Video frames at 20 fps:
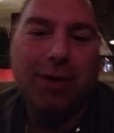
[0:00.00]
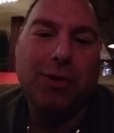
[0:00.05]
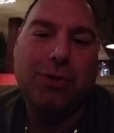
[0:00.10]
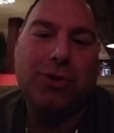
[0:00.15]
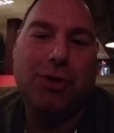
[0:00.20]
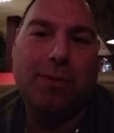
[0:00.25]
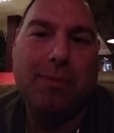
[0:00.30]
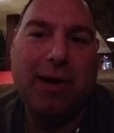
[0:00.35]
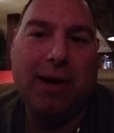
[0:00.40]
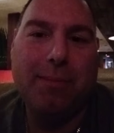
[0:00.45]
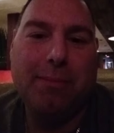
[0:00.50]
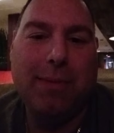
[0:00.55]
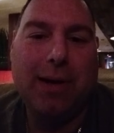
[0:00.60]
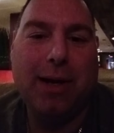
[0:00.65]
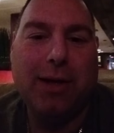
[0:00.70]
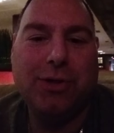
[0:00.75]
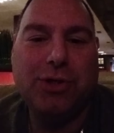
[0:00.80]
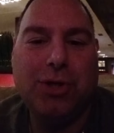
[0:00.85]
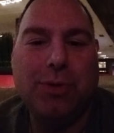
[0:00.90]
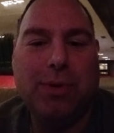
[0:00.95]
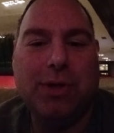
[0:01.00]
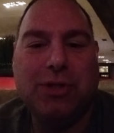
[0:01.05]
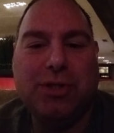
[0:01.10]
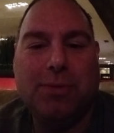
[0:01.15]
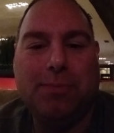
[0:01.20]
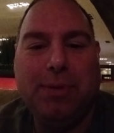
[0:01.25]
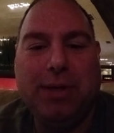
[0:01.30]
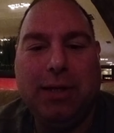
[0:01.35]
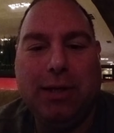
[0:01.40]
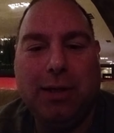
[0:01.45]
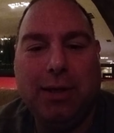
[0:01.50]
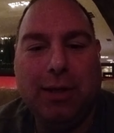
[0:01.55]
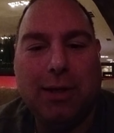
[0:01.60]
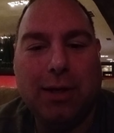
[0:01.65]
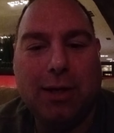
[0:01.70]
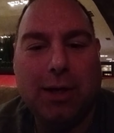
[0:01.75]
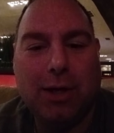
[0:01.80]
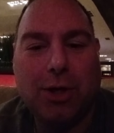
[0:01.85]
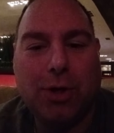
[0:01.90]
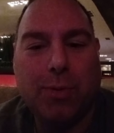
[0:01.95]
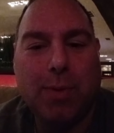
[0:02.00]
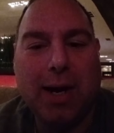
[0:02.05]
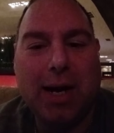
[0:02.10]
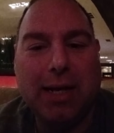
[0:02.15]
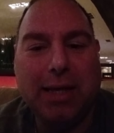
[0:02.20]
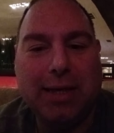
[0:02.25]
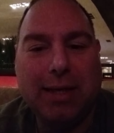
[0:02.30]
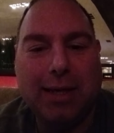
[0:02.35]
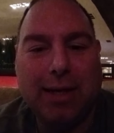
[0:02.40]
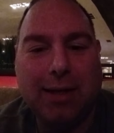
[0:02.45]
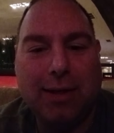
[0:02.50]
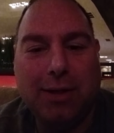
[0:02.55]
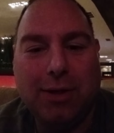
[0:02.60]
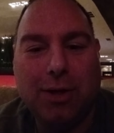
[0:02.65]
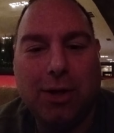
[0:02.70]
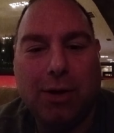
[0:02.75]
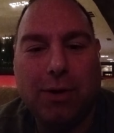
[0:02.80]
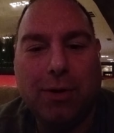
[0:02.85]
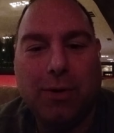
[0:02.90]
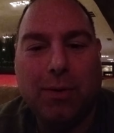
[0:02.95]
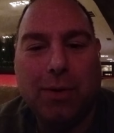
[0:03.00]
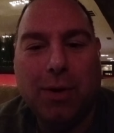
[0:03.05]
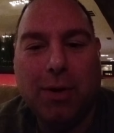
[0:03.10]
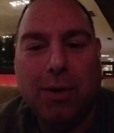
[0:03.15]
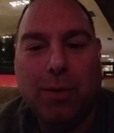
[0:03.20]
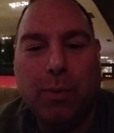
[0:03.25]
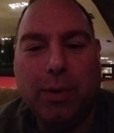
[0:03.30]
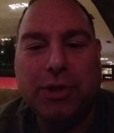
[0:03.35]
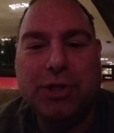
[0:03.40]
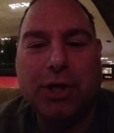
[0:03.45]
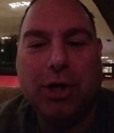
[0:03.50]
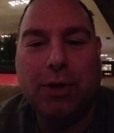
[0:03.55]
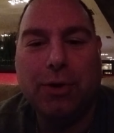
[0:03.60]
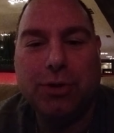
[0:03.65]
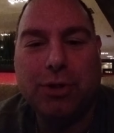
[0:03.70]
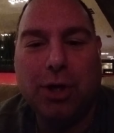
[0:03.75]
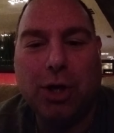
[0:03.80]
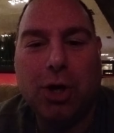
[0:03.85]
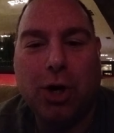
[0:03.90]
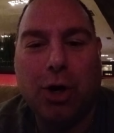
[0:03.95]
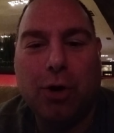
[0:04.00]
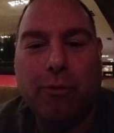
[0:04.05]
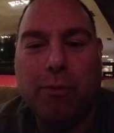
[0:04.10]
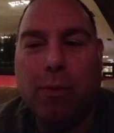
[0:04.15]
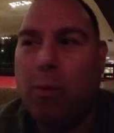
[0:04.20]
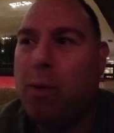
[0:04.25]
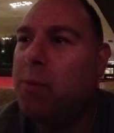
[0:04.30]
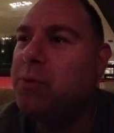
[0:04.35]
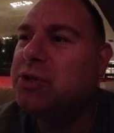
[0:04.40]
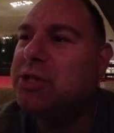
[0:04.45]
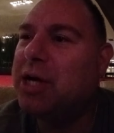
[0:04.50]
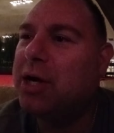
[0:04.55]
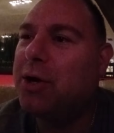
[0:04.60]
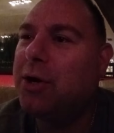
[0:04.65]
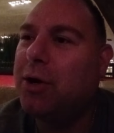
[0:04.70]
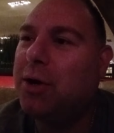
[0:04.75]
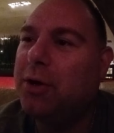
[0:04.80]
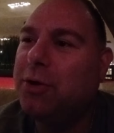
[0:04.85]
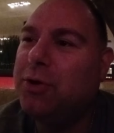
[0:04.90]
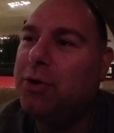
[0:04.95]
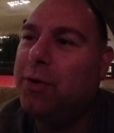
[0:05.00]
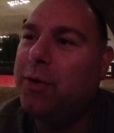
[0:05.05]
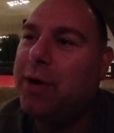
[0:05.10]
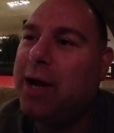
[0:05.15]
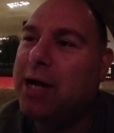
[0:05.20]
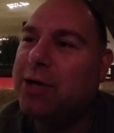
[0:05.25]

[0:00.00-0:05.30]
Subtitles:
so she wants to be the Karate Kid, you know, with the girl. What was that girl? You know her